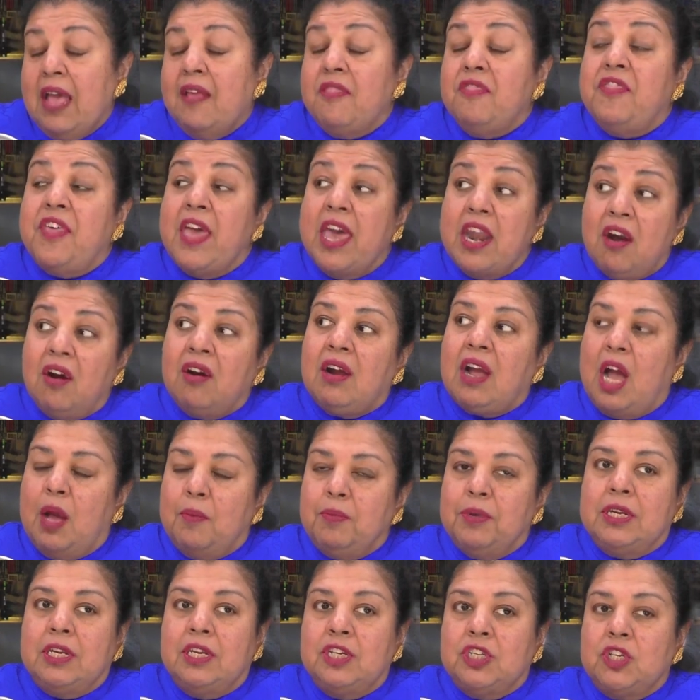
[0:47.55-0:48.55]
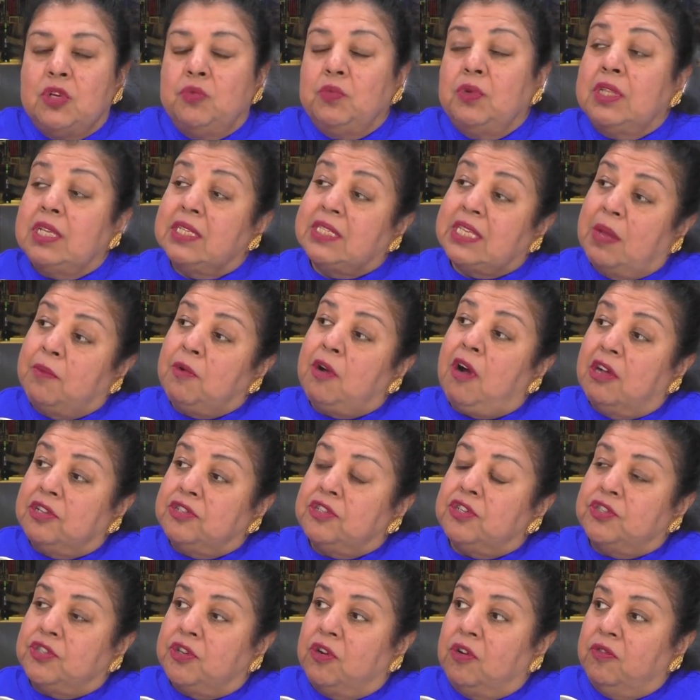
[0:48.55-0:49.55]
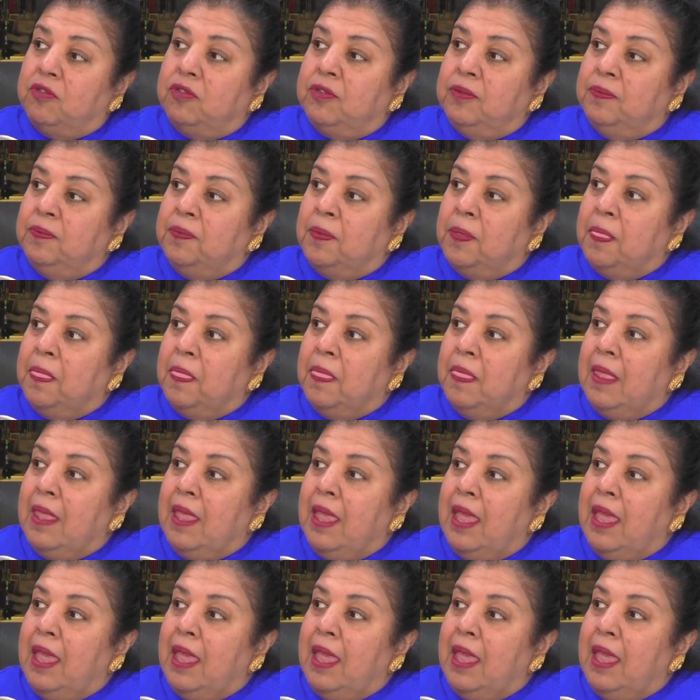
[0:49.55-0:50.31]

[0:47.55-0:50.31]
than our competition with the same cost to serve. Huh.